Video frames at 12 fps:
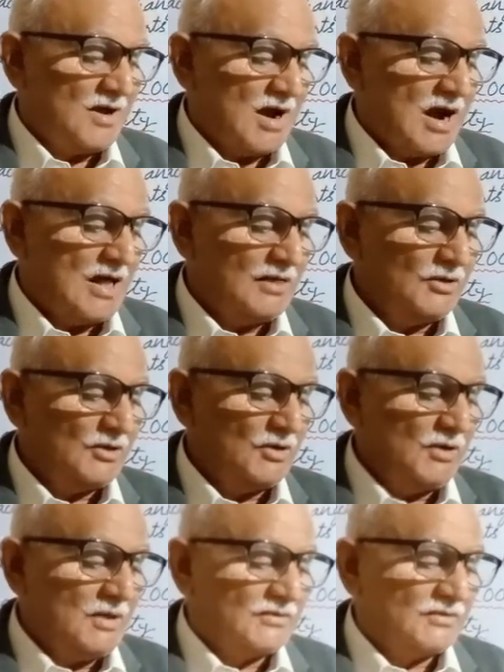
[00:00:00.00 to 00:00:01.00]

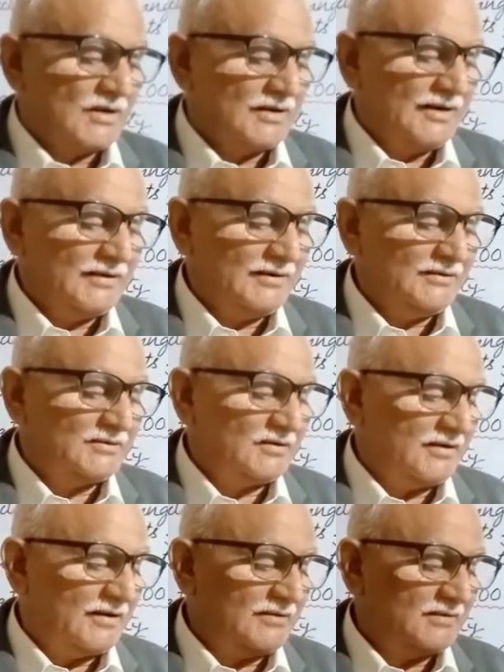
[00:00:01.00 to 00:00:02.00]
Although the greatest
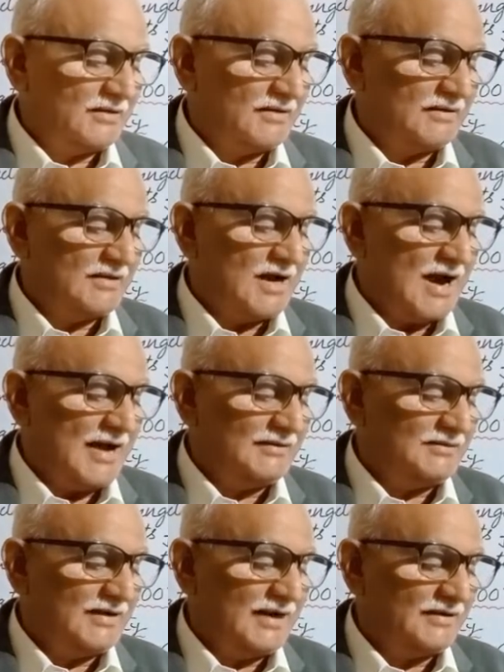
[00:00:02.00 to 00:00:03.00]
reduction in the
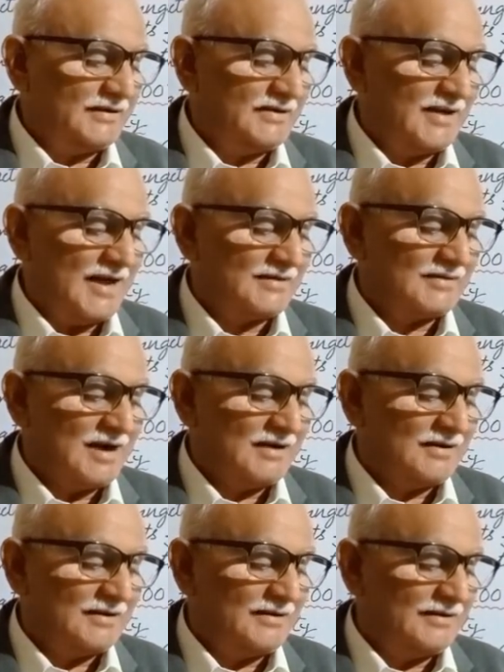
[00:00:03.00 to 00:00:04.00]
ice extent has
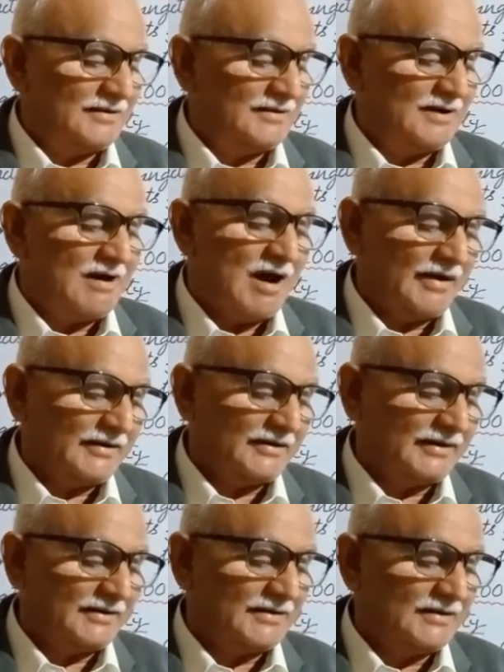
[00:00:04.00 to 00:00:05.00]
occurred in
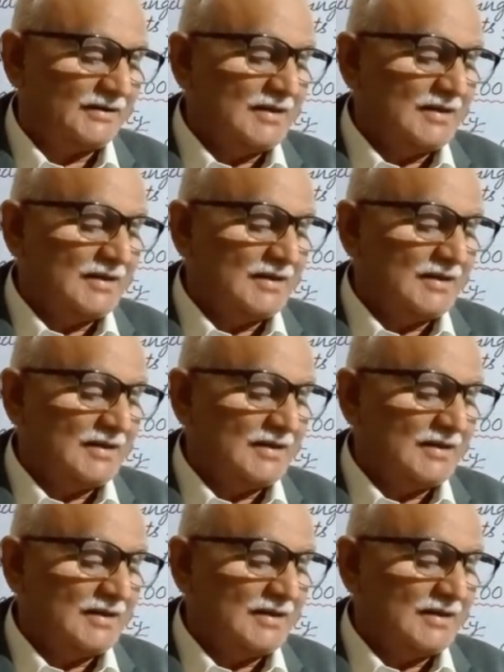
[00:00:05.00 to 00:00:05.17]
Arctic,